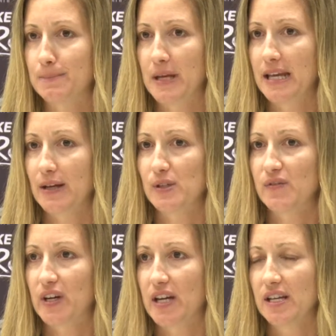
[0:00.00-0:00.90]
and it was
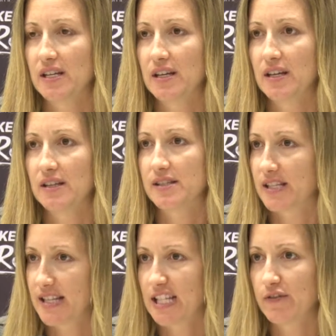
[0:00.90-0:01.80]
very
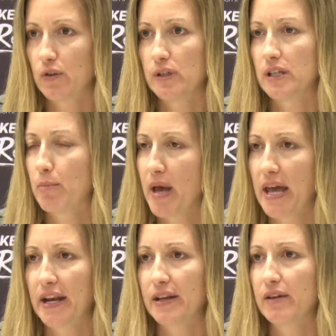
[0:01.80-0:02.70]
successful and
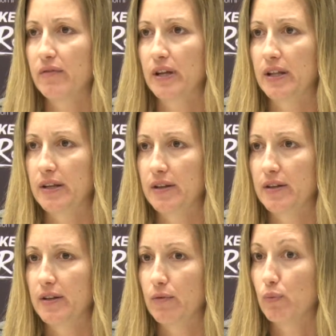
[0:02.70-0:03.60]
competitive,
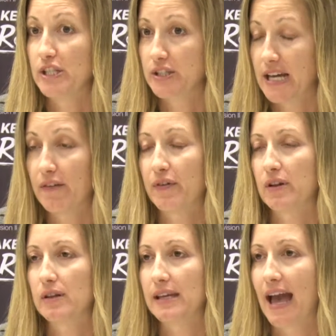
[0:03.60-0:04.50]
and we
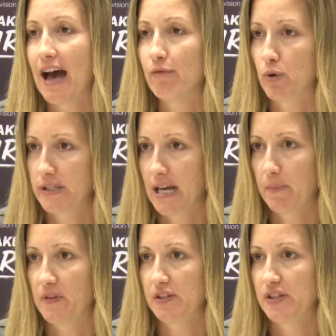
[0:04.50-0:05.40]
definitely have more
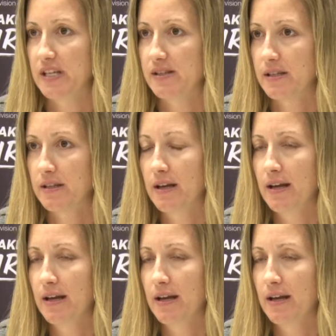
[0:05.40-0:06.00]
depth this season.